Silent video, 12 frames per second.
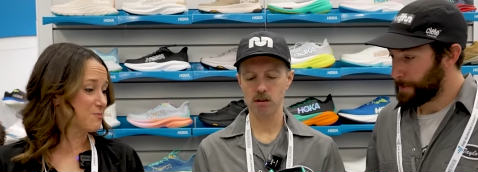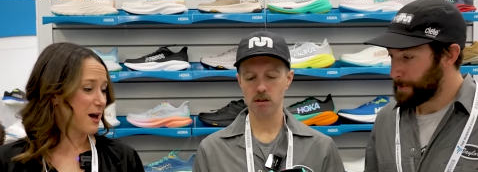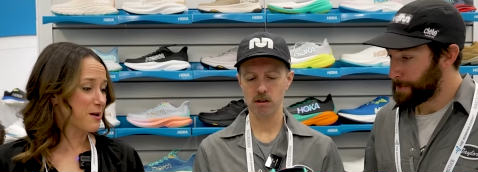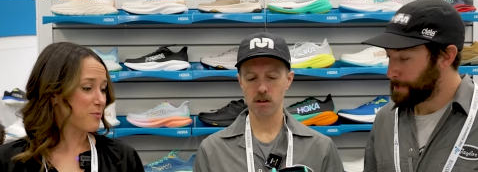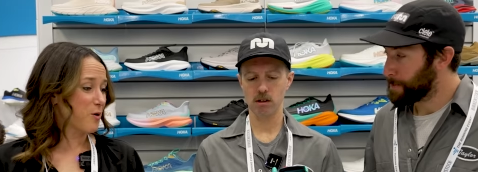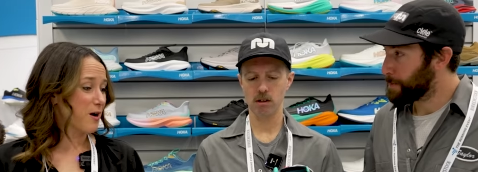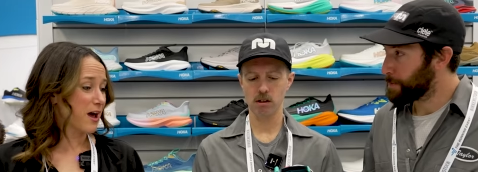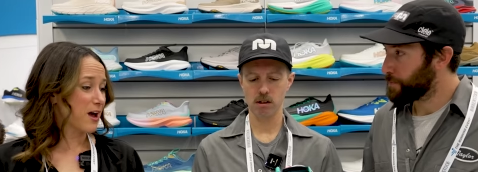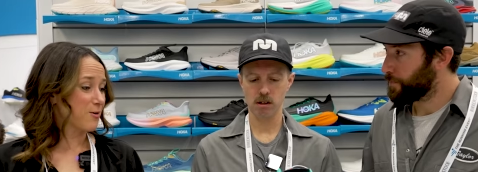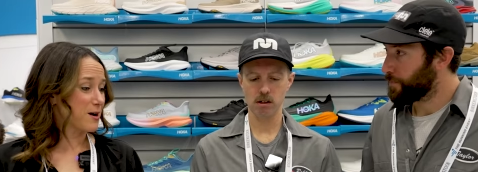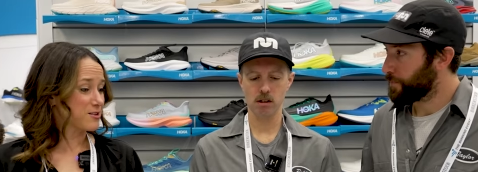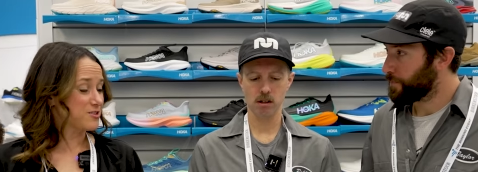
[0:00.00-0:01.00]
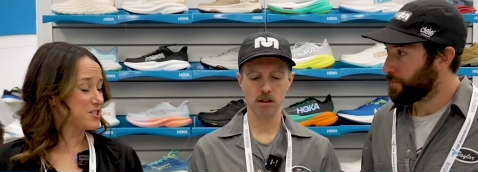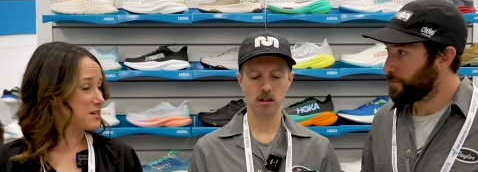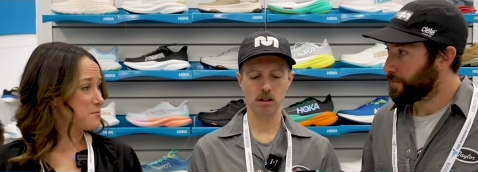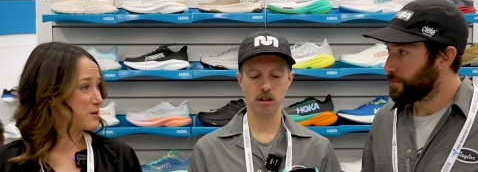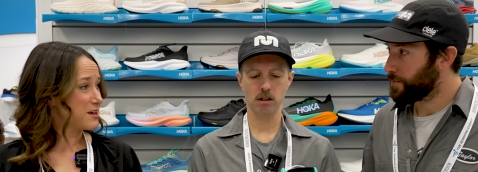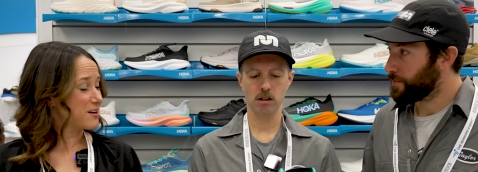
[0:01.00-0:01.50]
Speaker 1: bad boy around
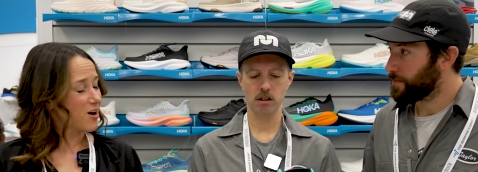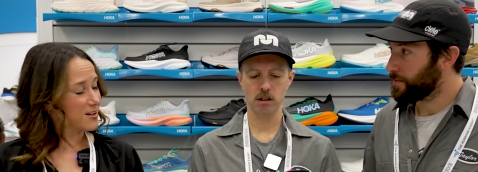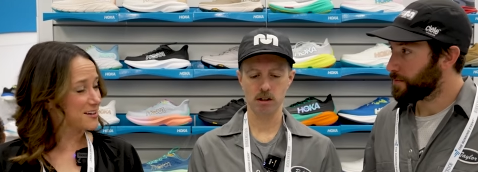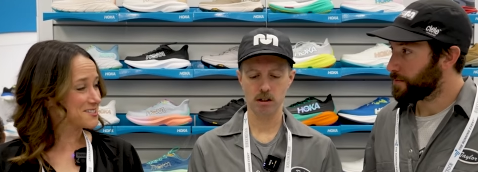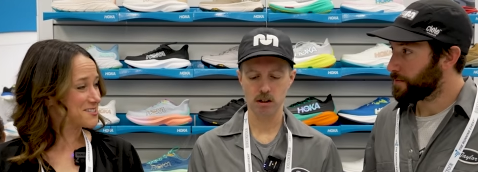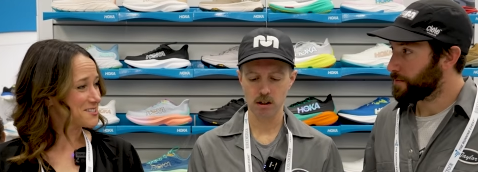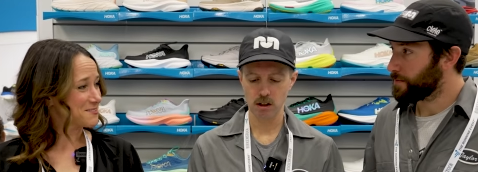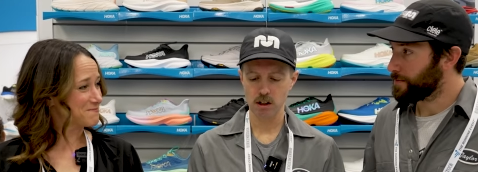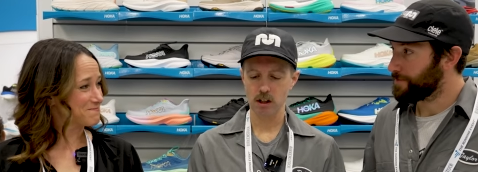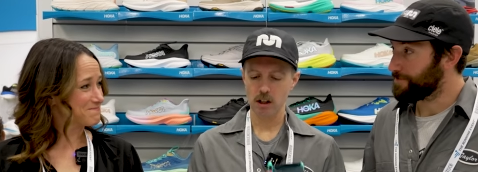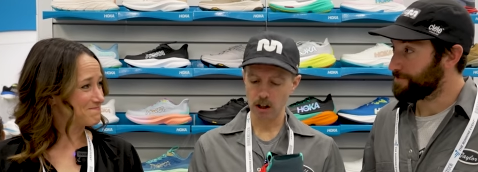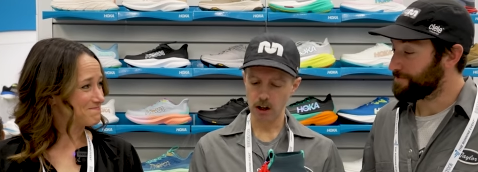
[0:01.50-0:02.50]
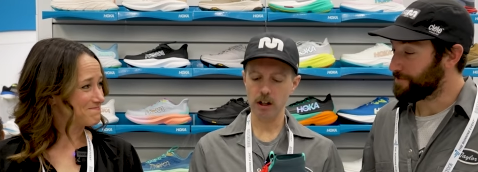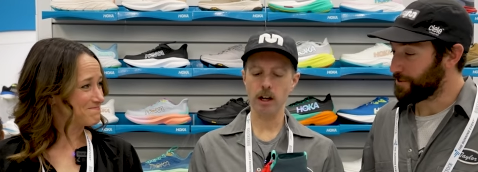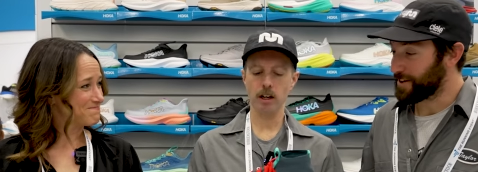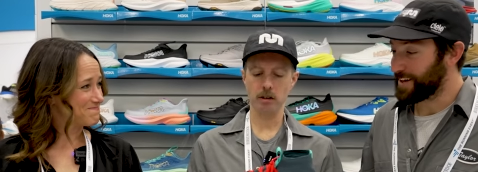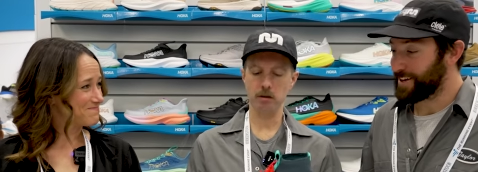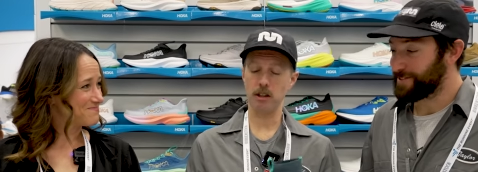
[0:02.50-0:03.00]
UTMB in August.
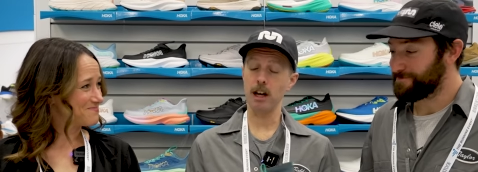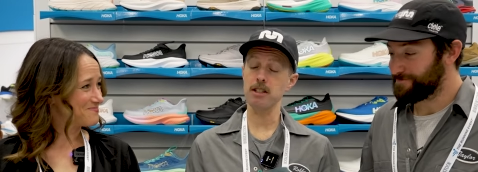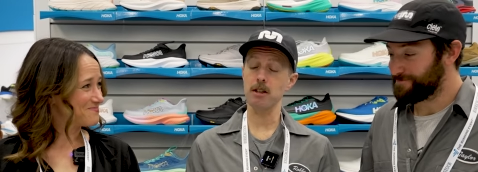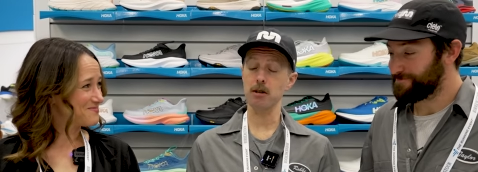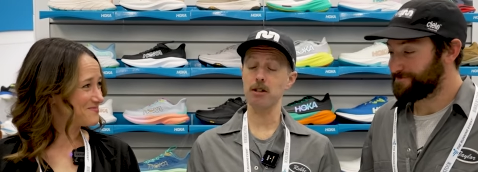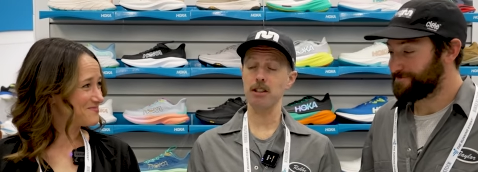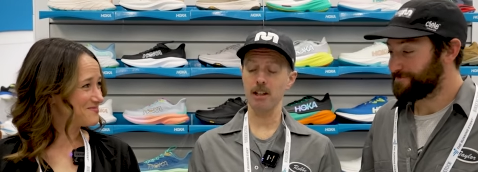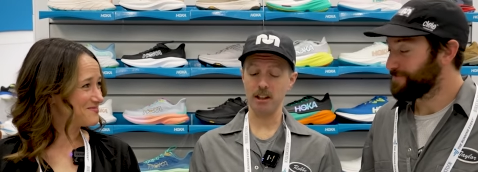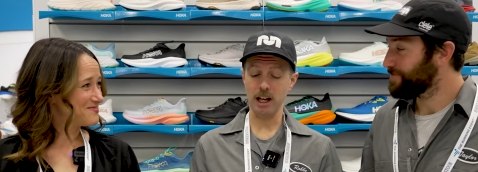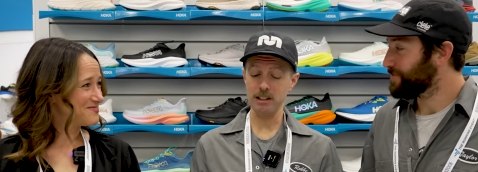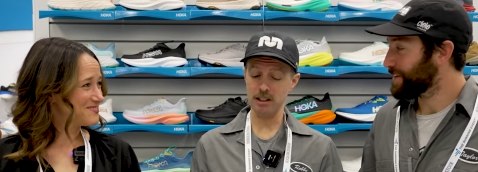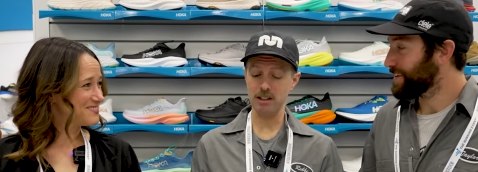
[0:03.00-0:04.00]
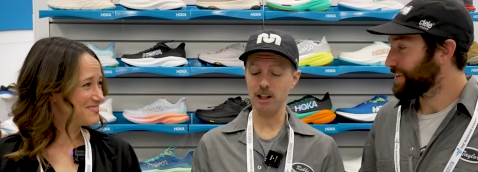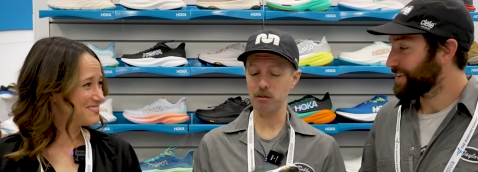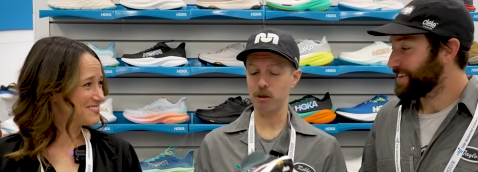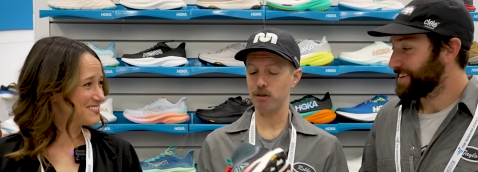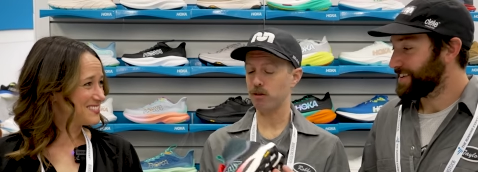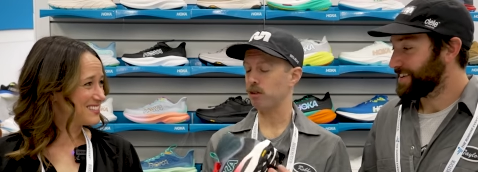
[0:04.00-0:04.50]
Speaker 2: Okay, that's a yeah, that's a
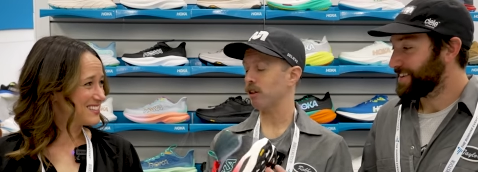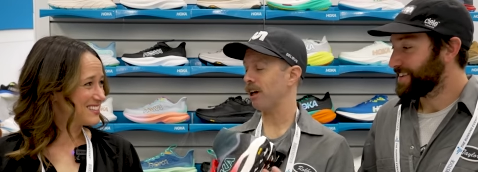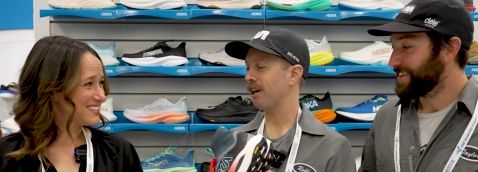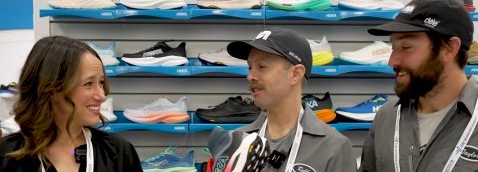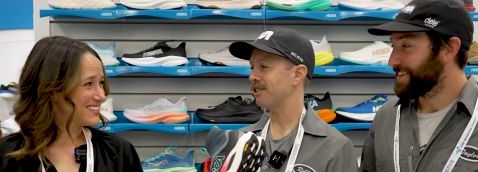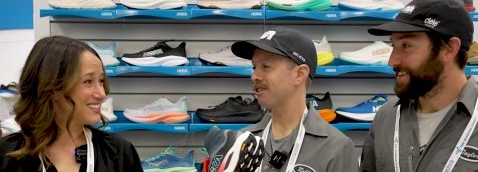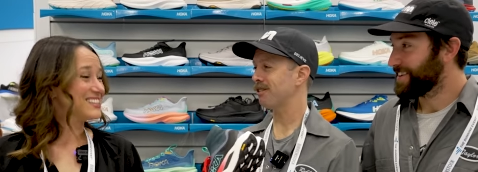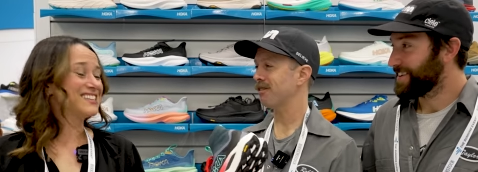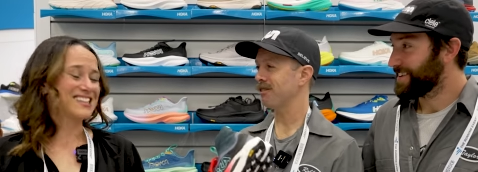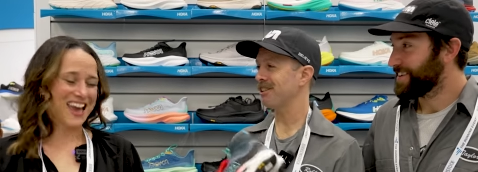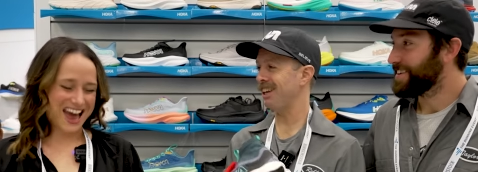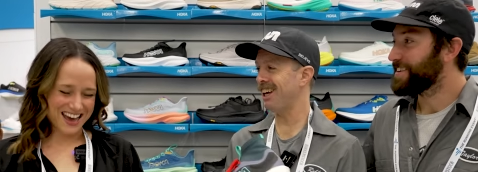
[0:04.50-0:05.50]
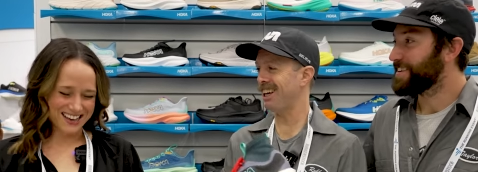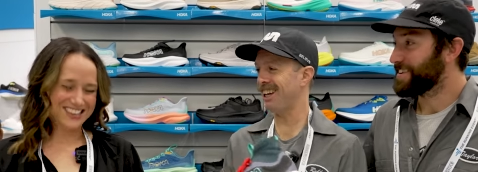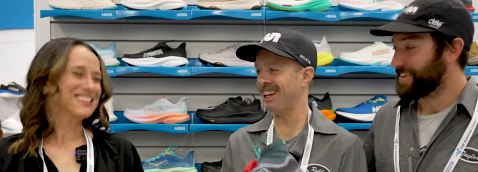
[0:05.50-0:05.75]
step up from the last. Yeah,